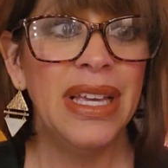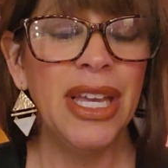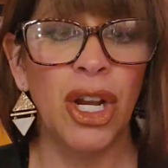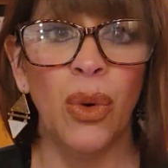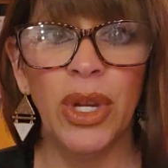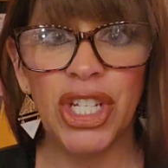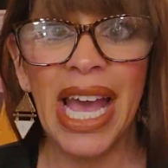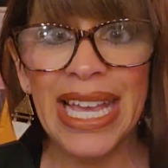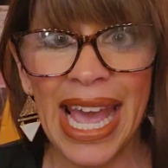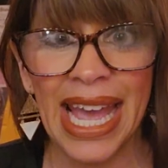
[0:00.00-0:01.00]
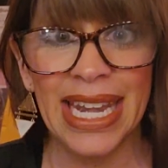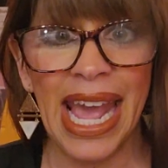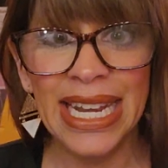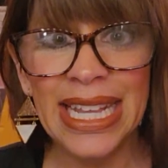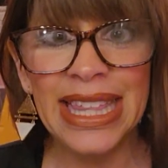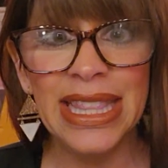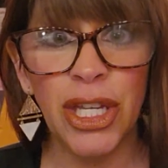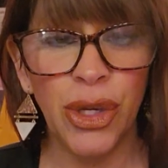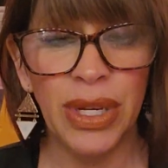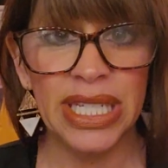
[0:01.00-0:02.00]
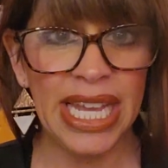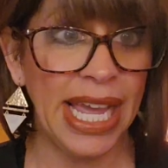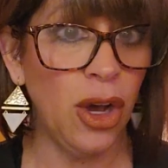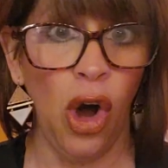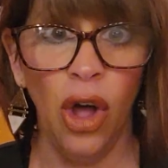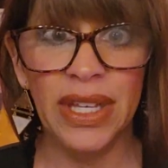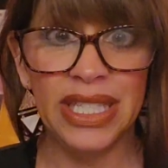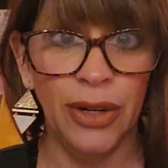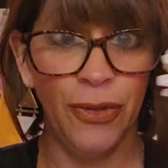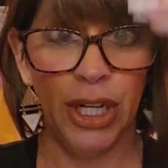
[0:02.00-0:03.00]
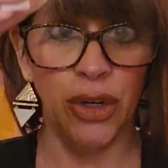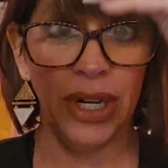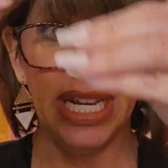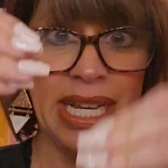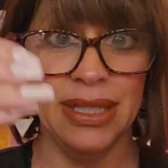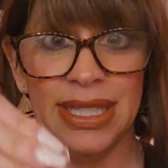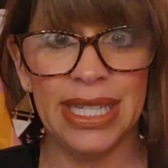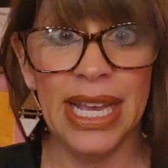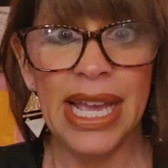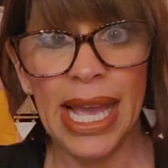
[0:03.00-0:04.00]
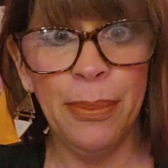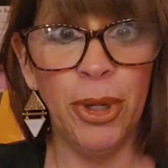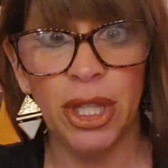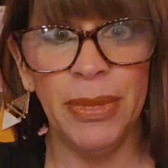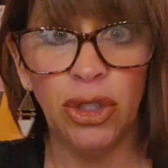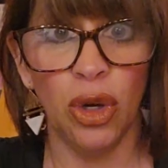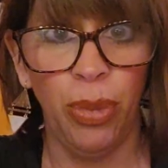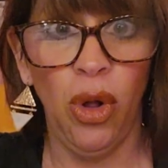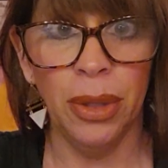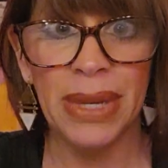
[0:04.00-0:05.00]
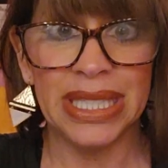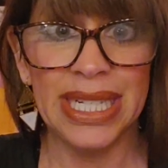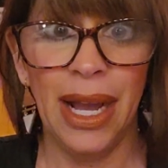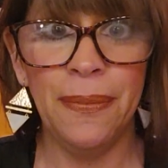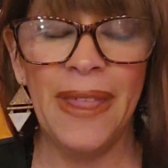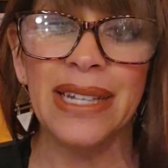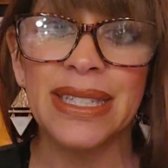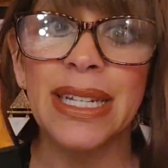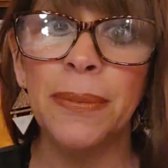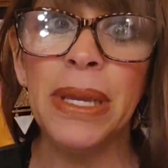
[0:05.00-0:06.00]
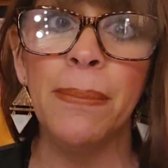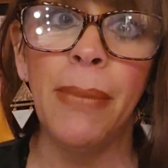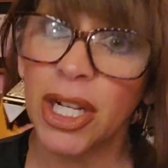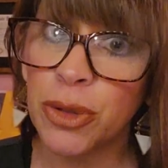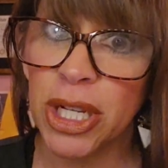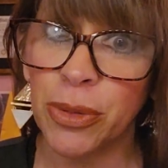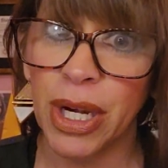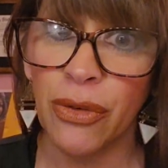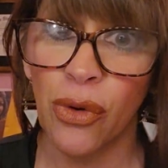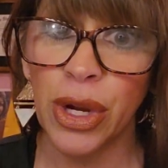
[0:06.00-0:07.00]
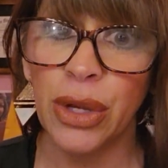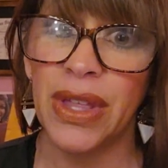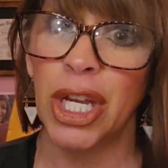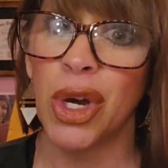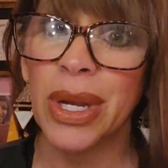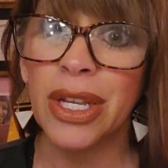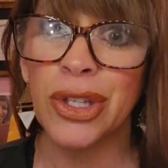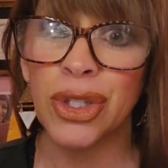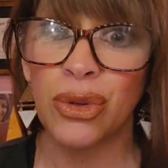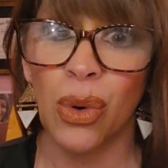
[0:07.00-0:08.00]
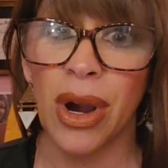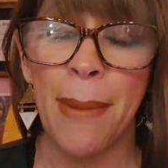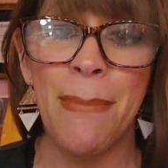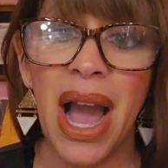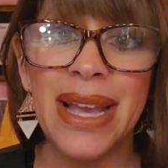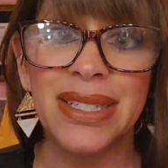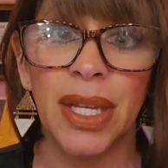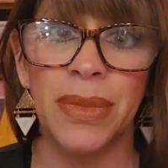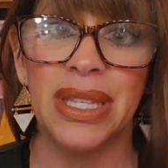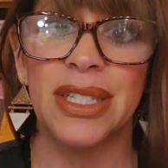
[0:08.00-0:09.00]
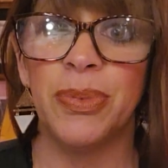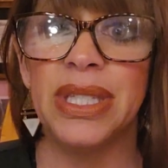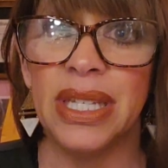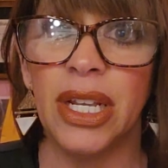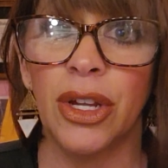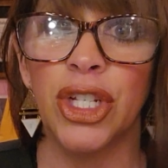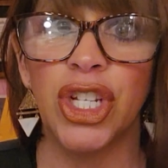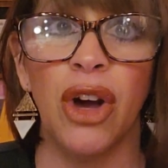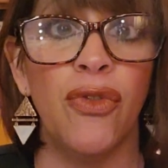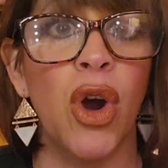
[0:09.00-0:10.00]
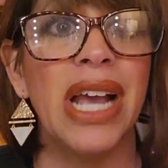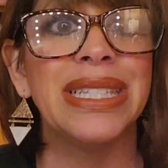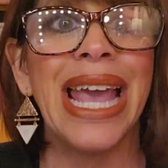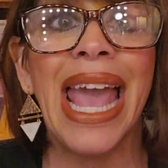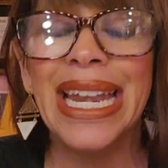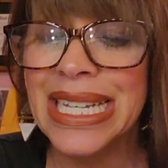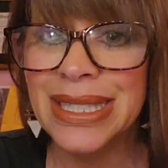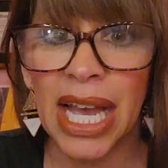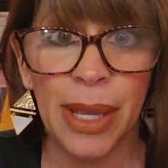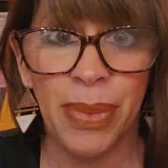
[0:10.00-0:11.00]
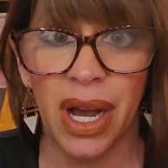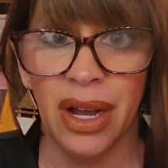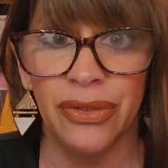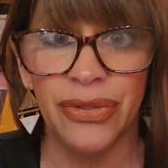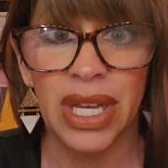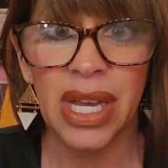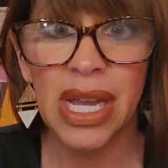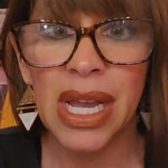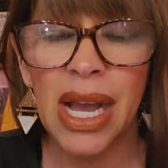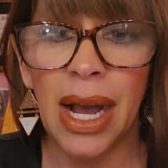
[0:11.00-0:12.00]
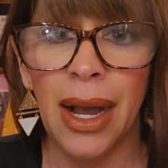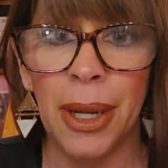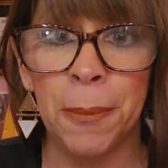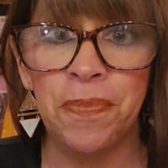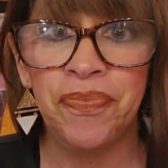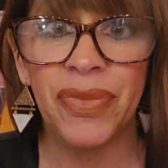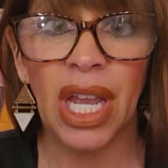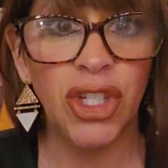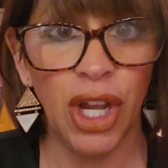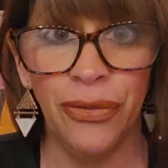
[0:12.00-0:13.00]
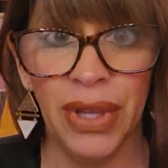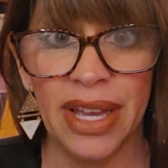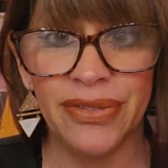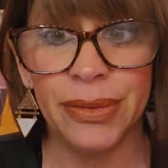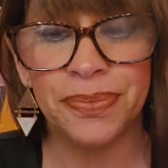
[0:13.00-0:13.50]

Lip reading: Which again, anything that you could take all these different ingredients and put them into a bowl and mix it up, that's going to be much better for you than going to the store and buying something that's been sitting on a shelf or has any type of a shelf life.